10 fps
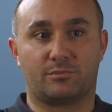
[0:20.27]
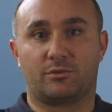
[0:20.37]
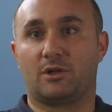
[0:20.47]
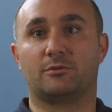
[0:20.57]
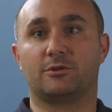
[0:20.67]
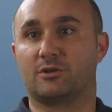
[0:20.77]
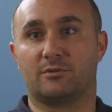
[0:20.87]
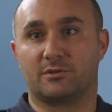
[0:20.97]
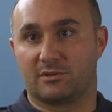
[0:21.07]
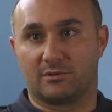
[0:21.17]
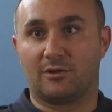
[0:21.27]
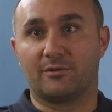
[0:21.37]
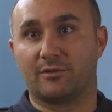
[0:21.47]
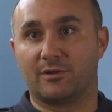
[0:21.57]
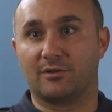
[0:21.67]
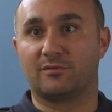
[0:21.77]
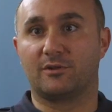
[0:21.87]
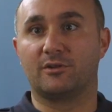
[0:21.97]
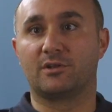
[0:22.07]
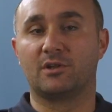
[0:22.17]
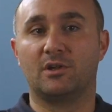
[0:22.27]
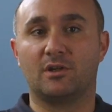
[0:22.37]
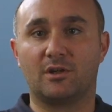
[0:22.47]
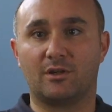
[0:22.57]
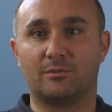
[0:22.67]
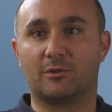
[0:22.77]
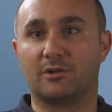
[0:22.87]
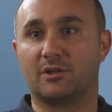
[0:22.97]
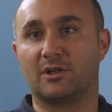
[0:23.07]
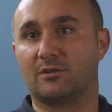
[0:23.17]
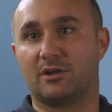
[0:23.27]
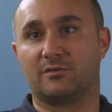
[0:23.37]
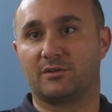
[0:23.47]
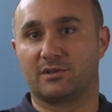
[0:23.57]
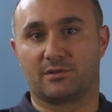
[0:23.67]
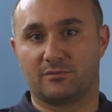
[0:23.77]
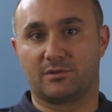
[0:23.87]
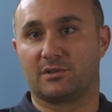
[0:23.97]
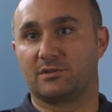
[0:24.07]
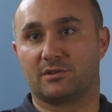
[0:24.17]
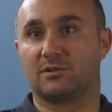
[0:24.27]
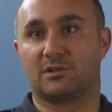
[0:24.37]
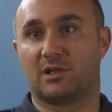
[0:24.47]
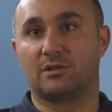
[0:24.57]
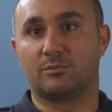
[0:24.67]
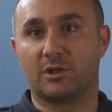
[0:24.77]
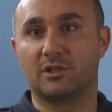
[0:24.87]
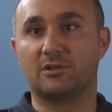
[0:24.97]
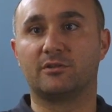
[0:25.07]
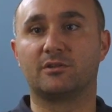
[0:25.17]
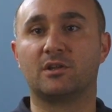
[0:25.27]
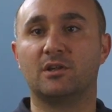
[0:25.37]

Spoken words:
primary job is to hold the thing afloat. On an aircraft, it's obviously to contain a payload.